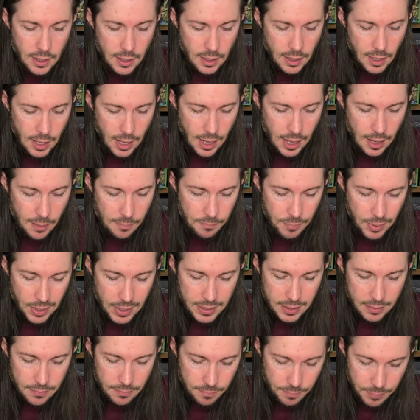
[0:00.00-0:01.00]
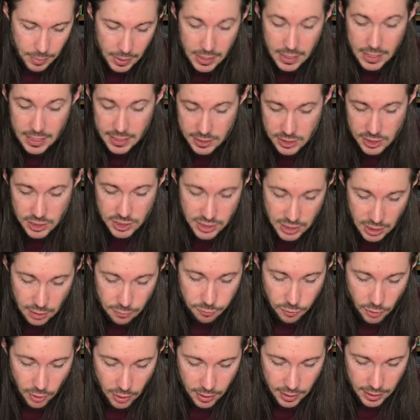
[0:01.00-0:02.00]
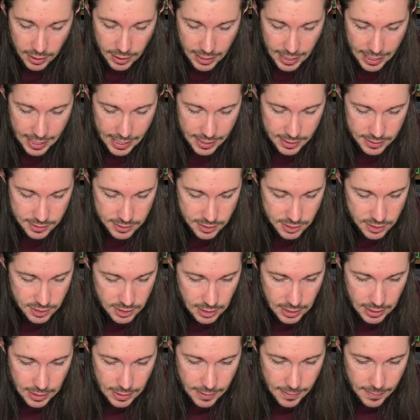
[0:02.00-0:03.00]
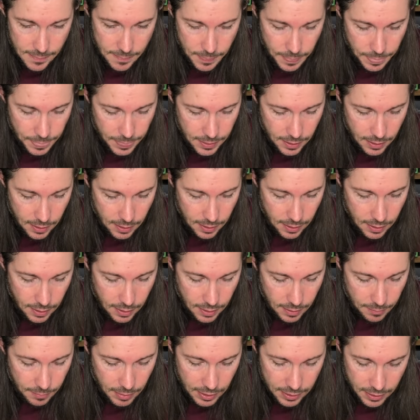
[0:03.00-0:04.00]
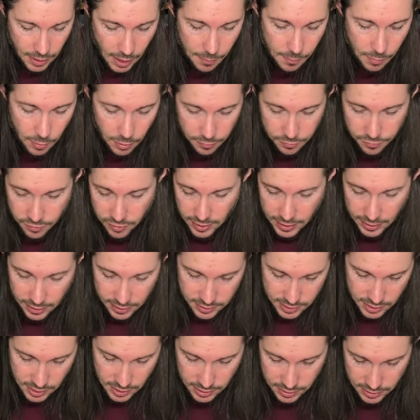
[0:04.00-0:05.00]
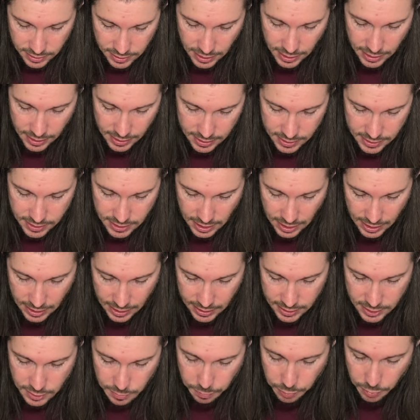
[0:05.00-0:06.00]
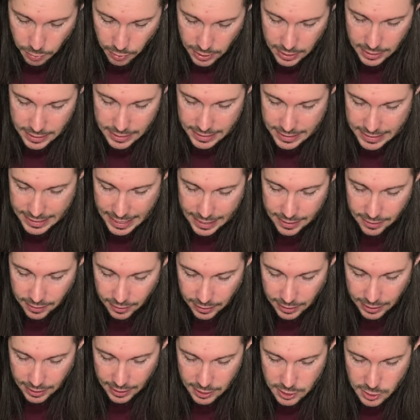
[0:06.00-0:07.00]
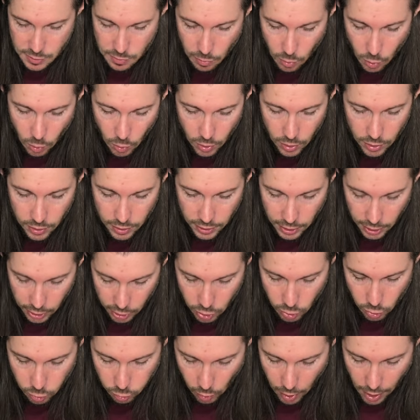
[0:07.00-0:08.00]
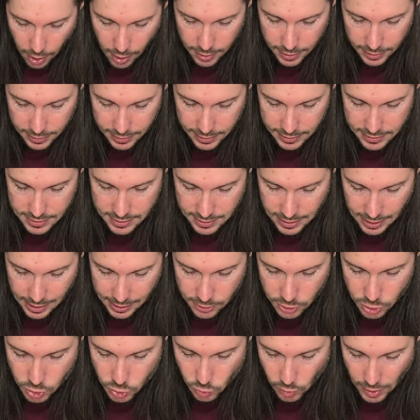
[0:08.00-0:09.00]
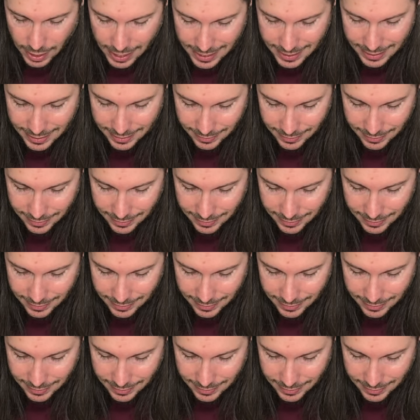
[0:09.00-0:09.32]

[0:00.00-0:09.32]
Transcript: uh, but but it is different. It has um, a number of things that it does, and it's pretty deadly. It's more necrotic. It's got draining